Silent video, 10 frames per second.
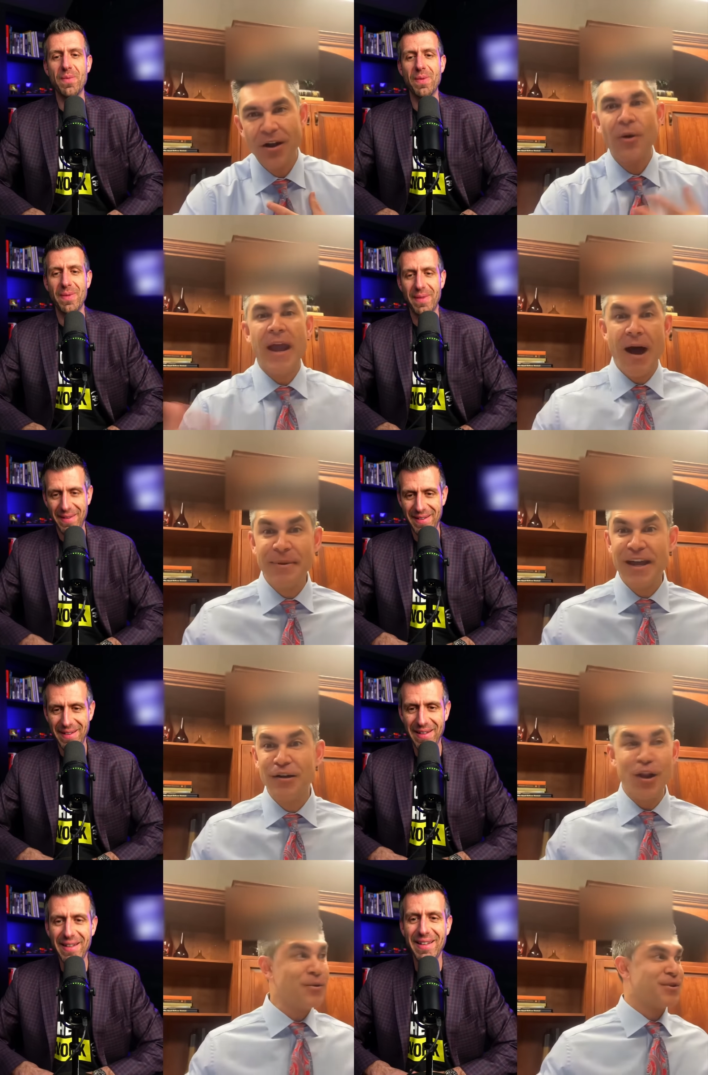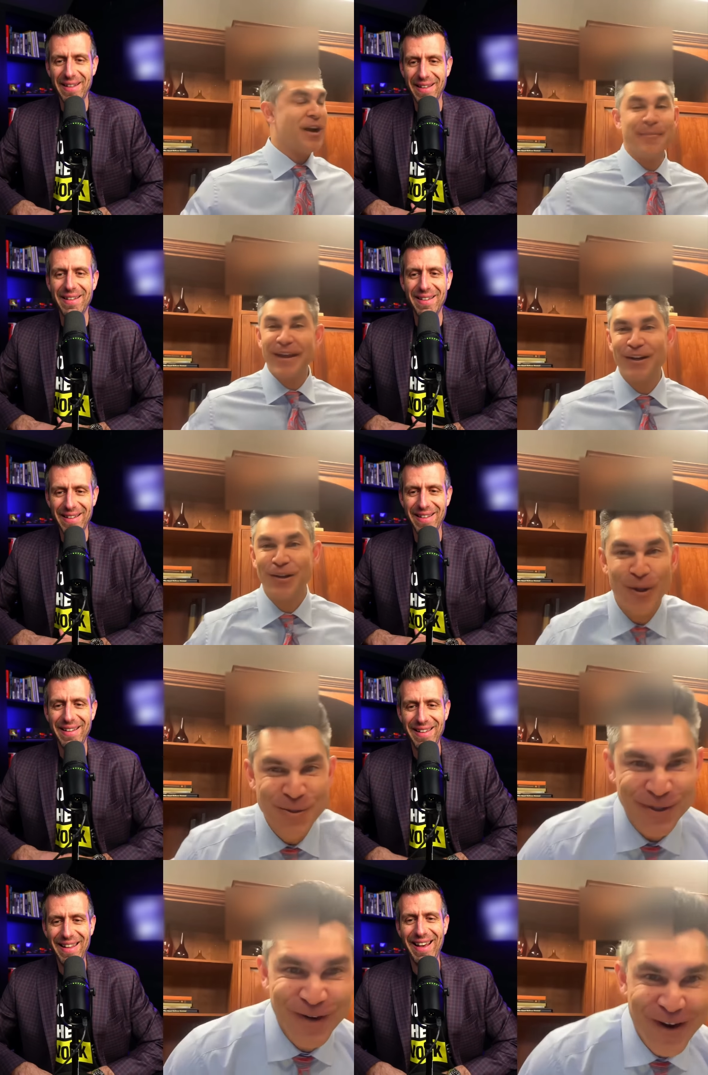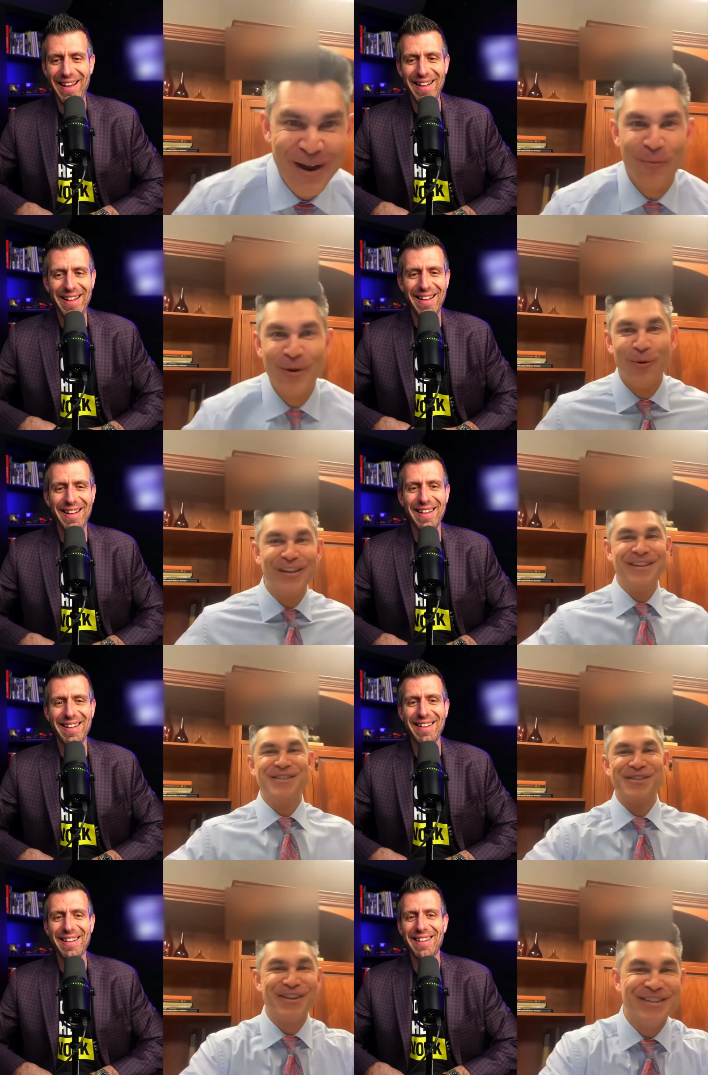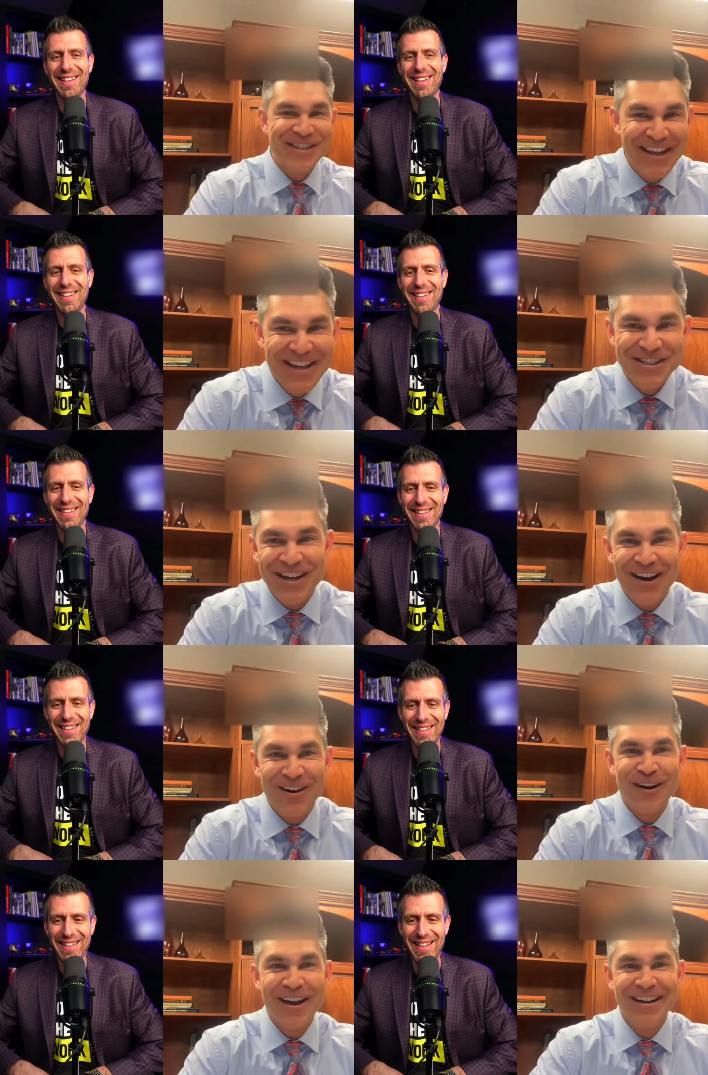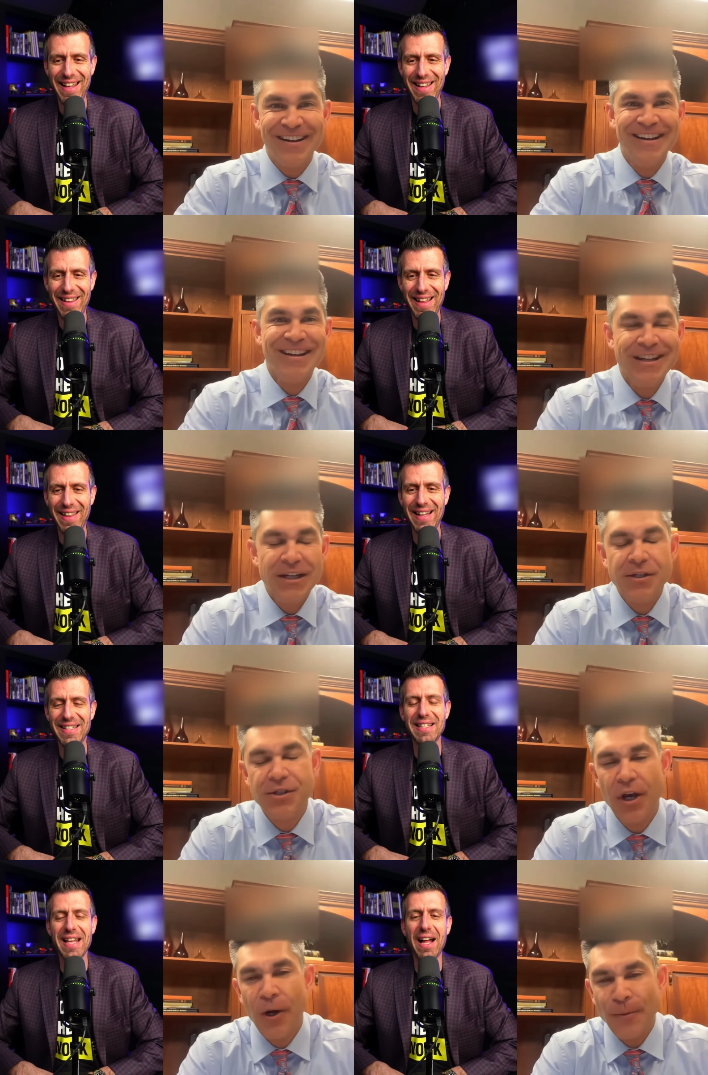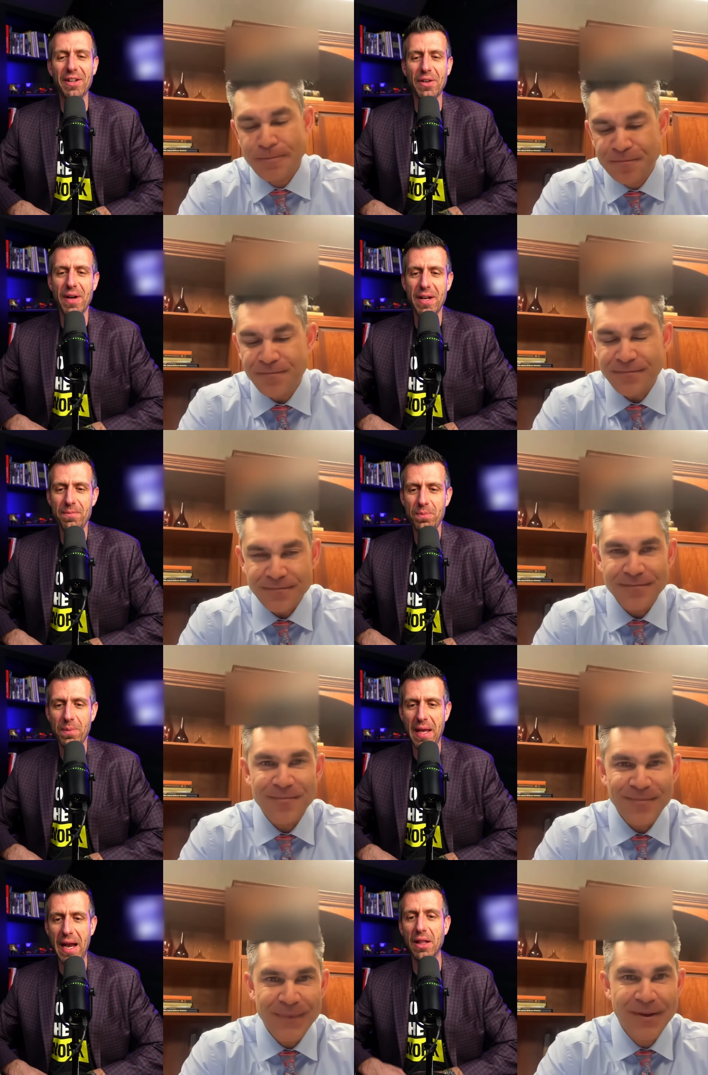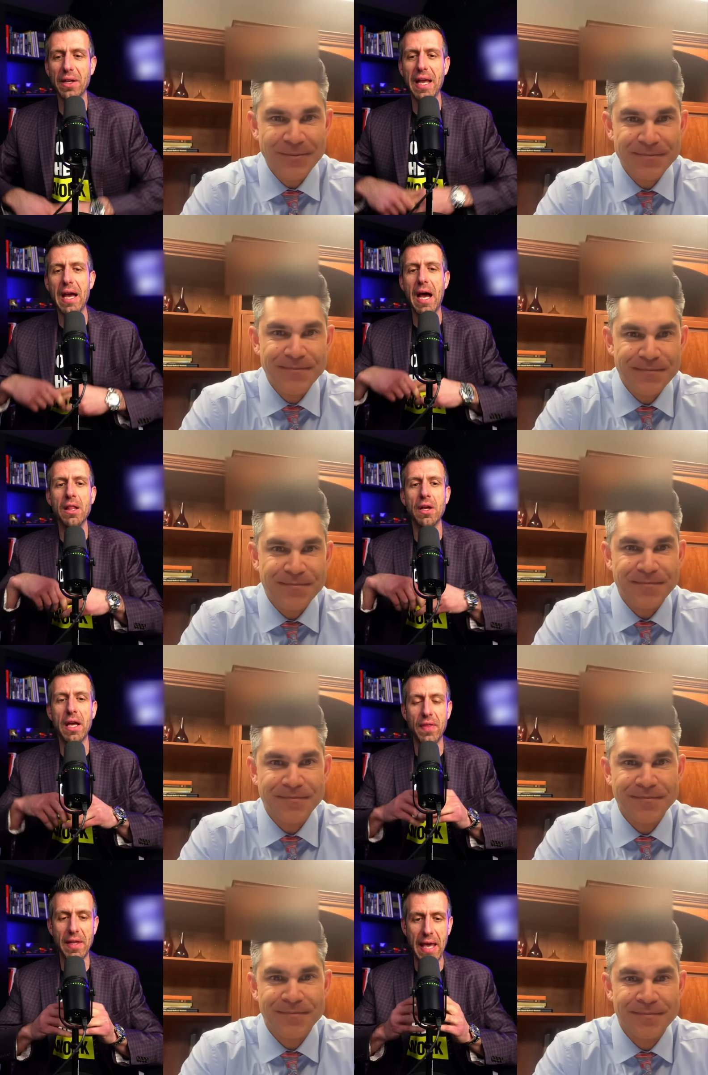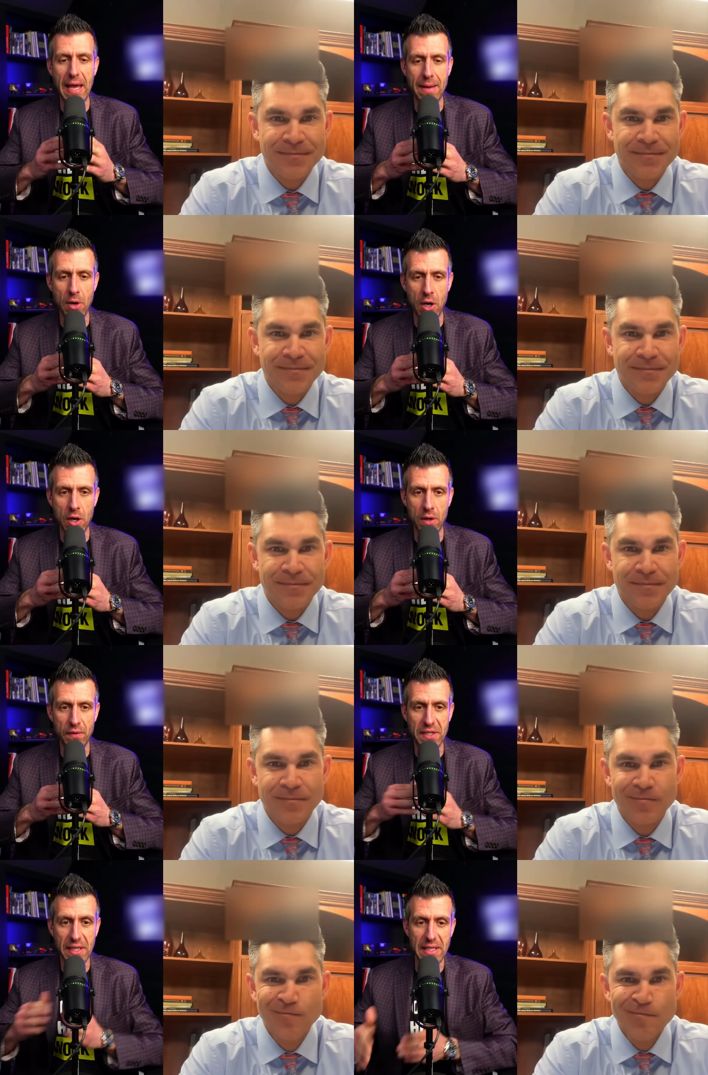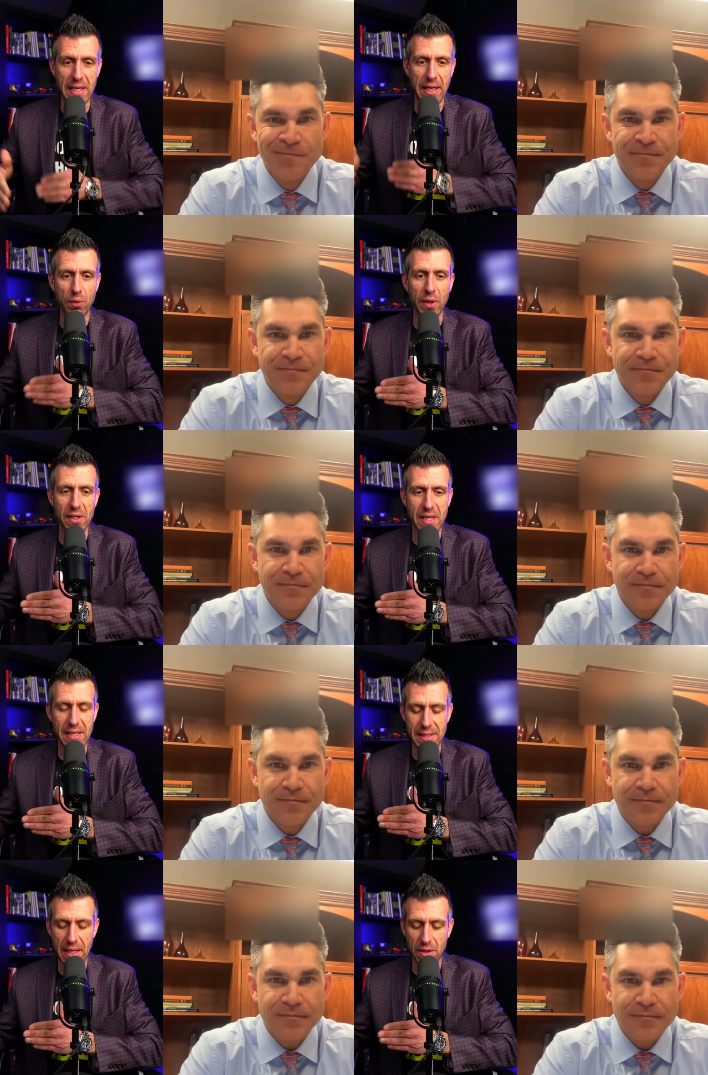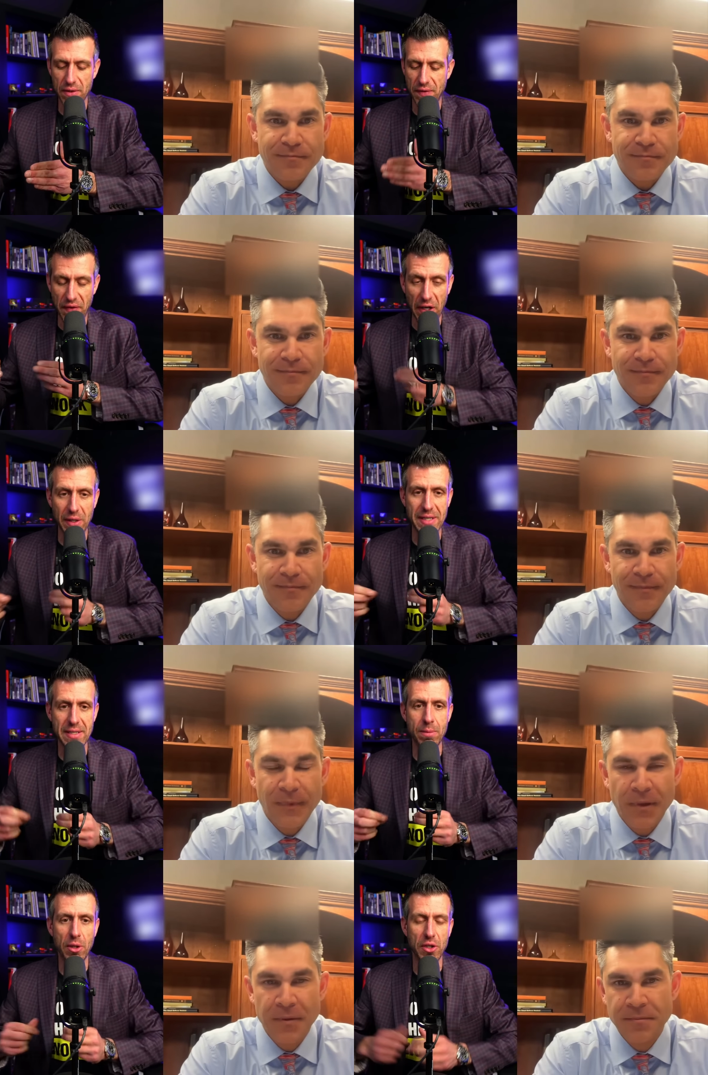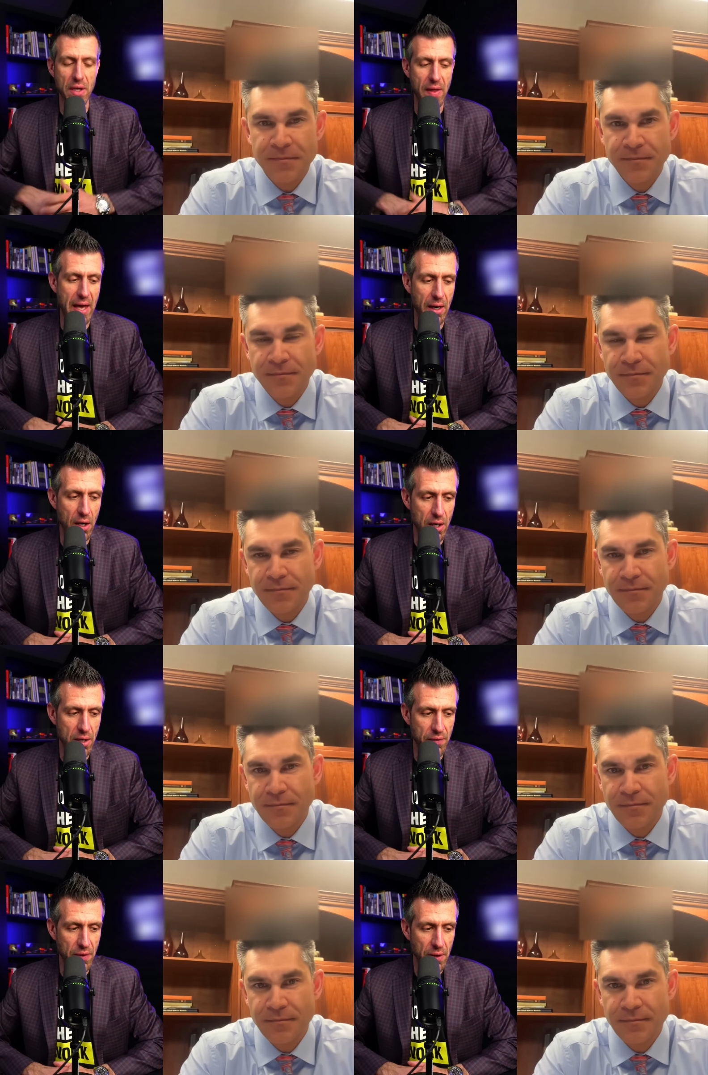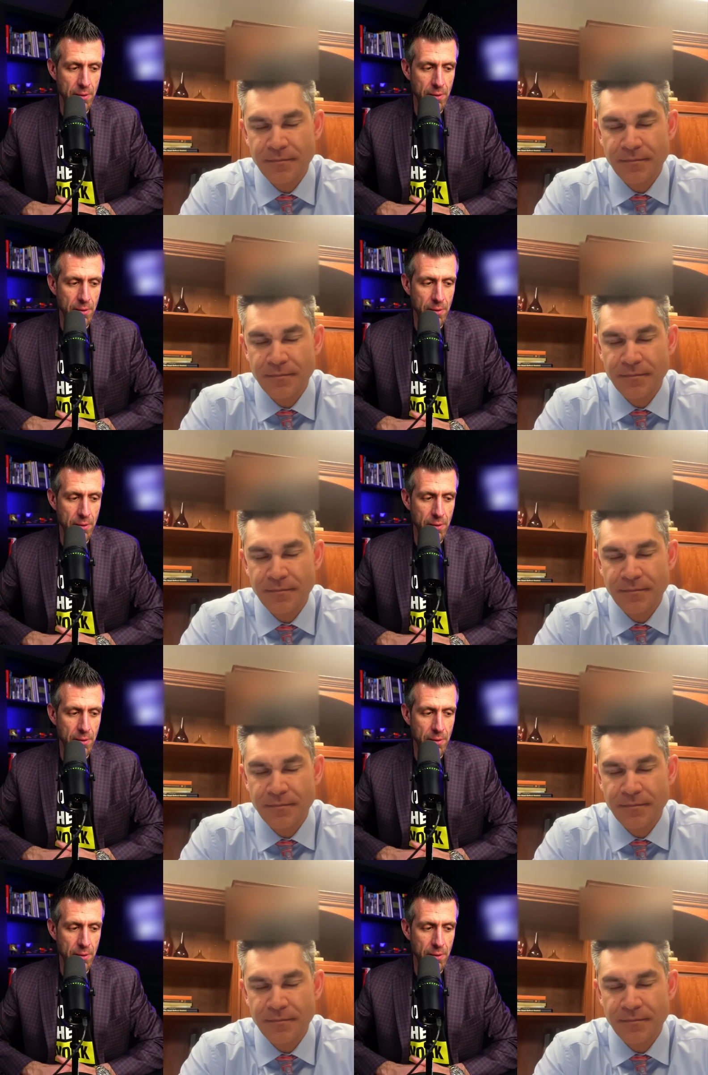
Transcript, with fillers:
Speaker 1: okay, I'm getting closer. I'm getting closer. All yeah. right, one, one, of these is going to say yes now, right? Yeah, th- that's so. exactly right.
Speaker 2: And I look at I look at the game of succeeding in real estate sales very similar to that of